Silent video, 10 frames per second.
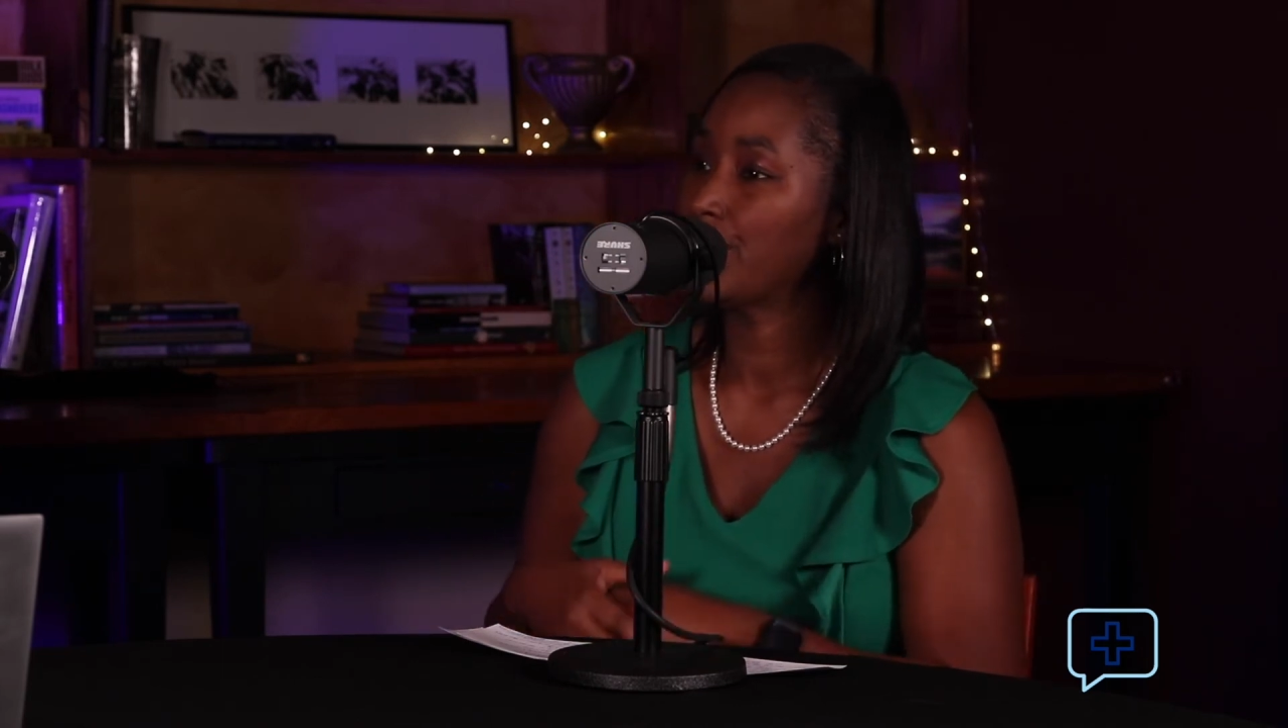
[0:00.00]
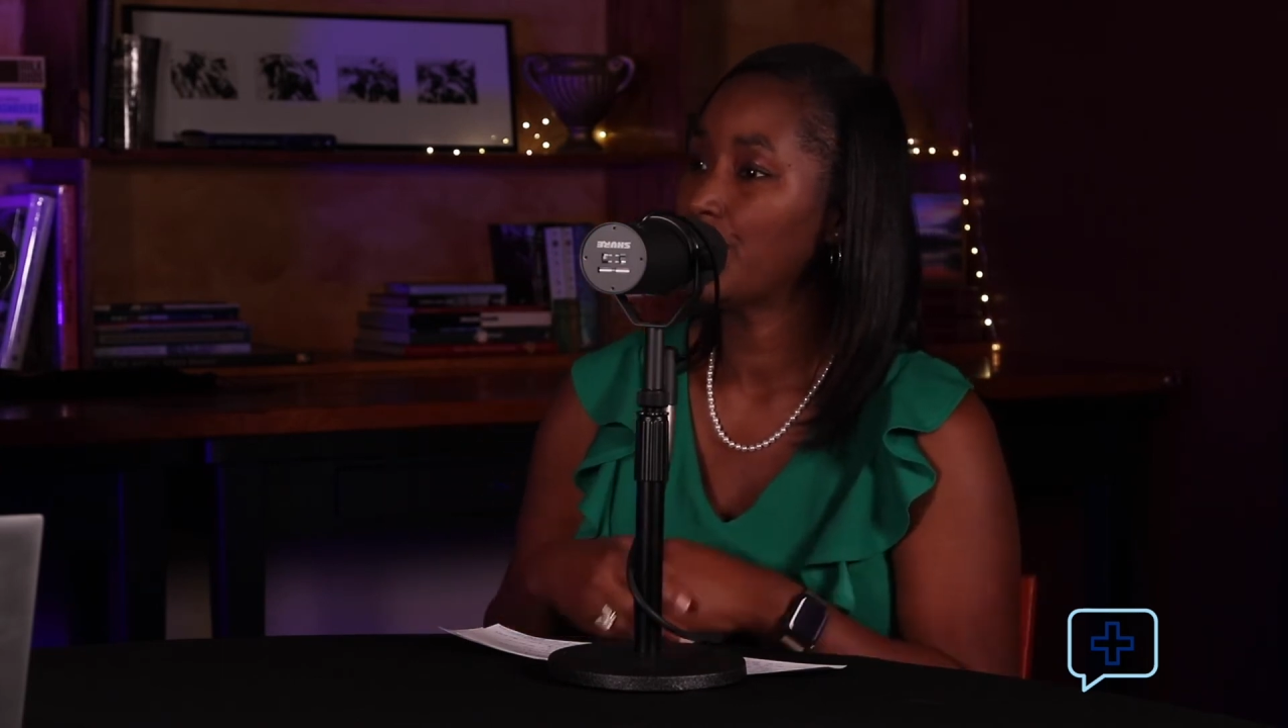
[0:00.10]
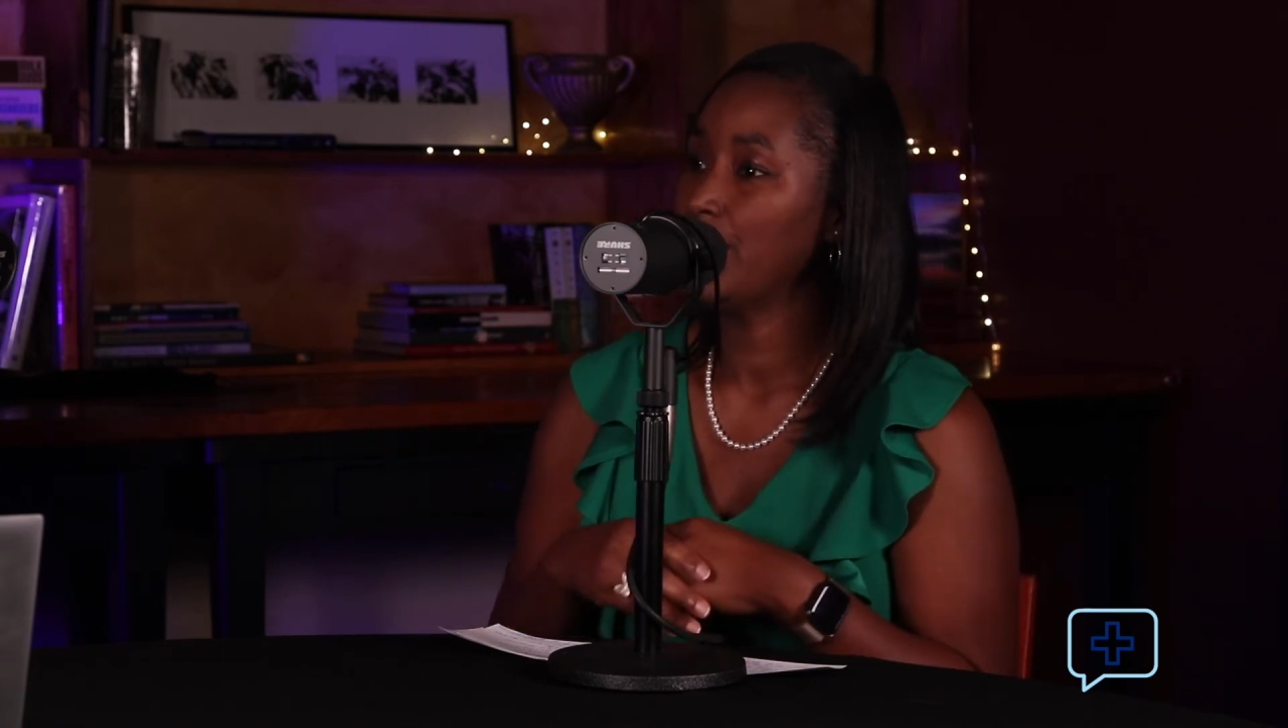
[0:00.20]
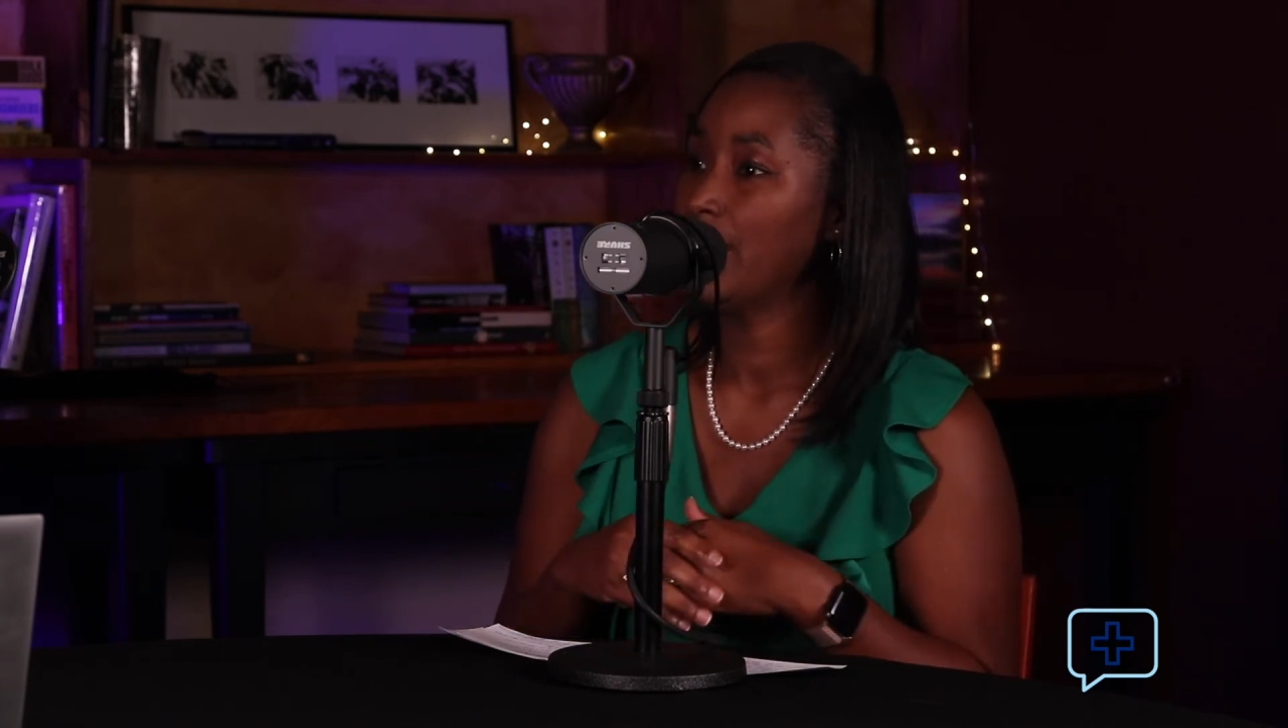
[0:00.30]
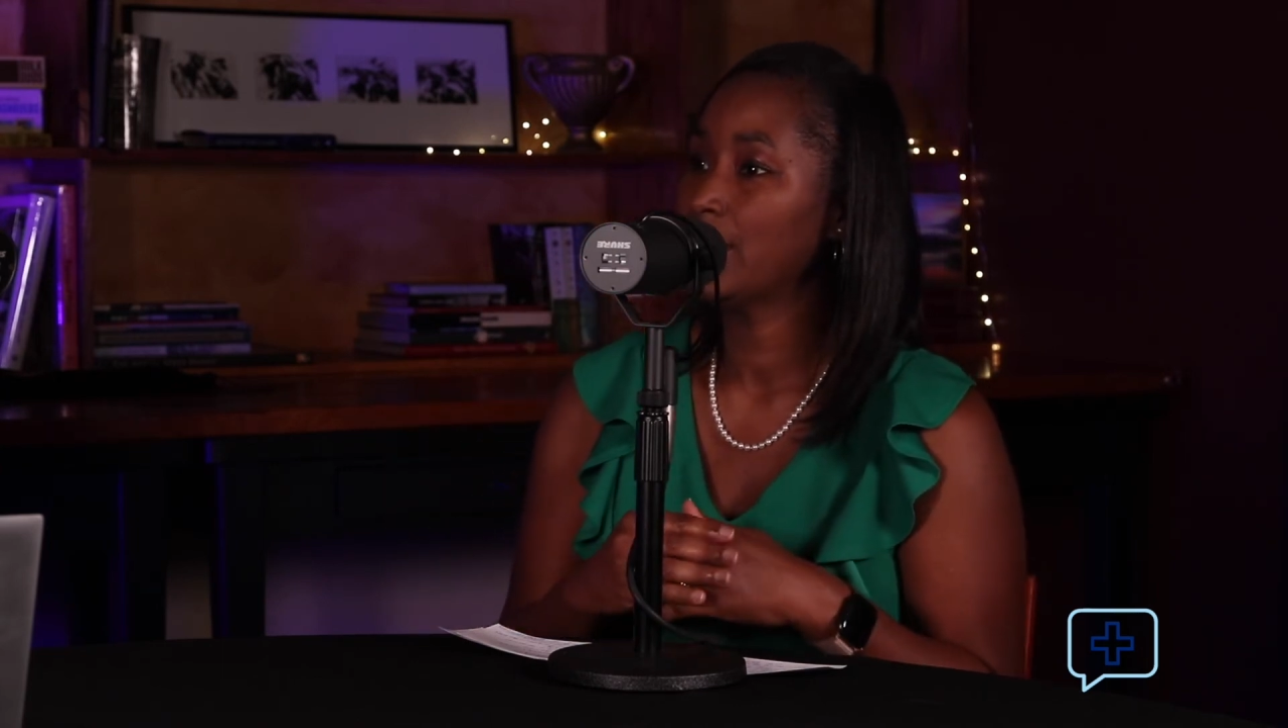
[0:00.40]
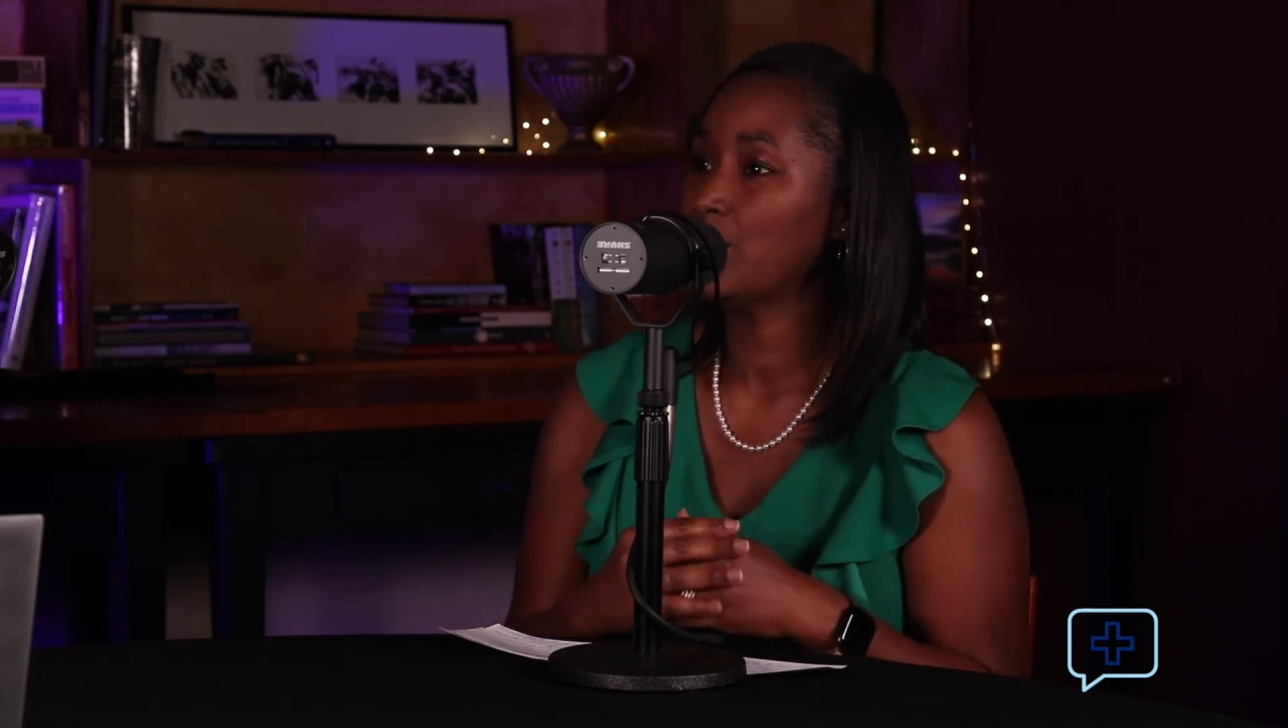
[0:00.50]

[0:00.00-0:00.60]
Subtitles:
so, yeah,